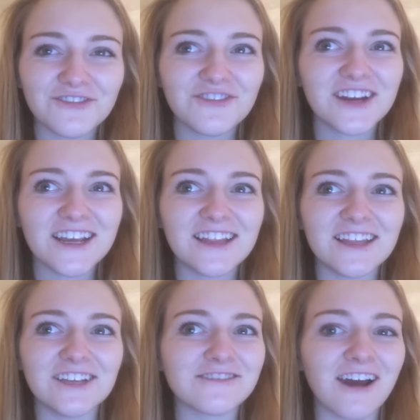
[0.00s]

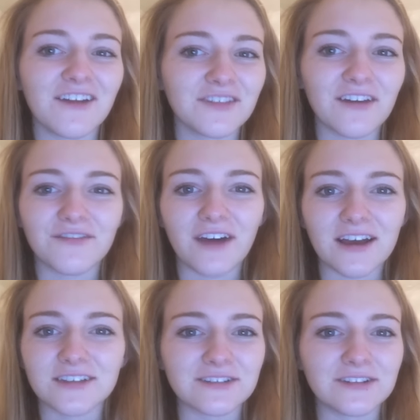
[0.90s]
really drive that
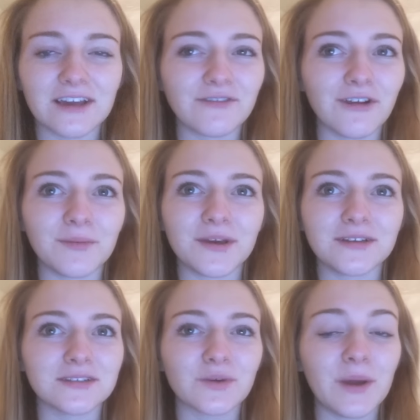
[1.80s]
fast on that road
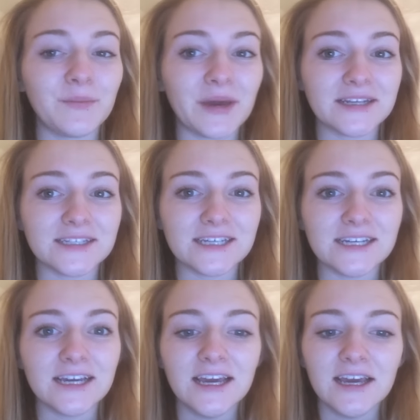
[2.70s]
because it's quite bendy